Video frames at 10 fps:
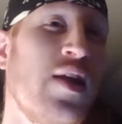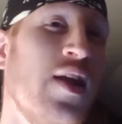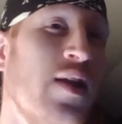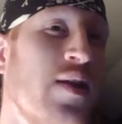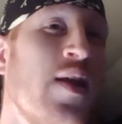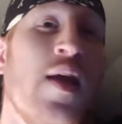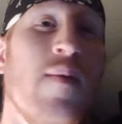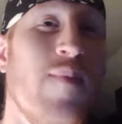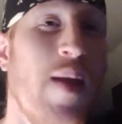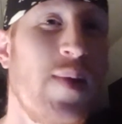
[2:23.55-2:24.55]
And
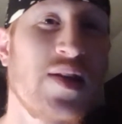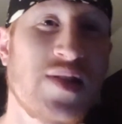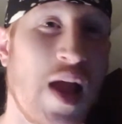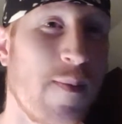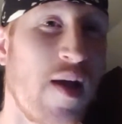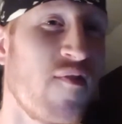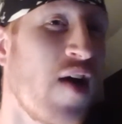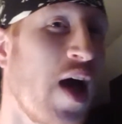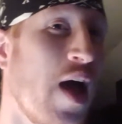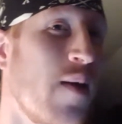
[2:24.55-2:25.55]
maybe it's not my
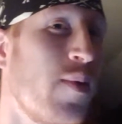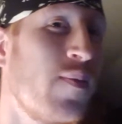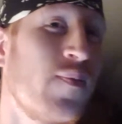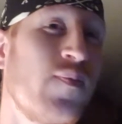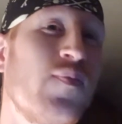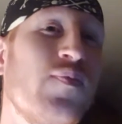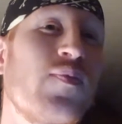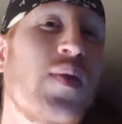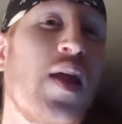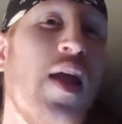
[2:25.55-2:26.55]
vibe,
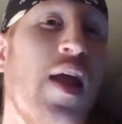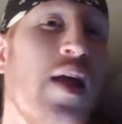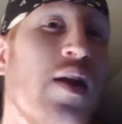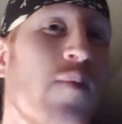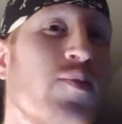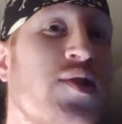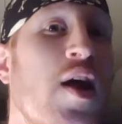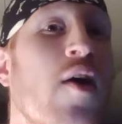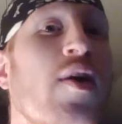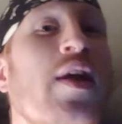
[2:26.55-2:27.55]
and I'm
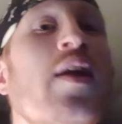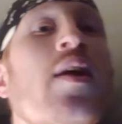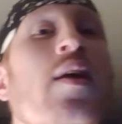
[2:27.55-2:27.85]
sorry.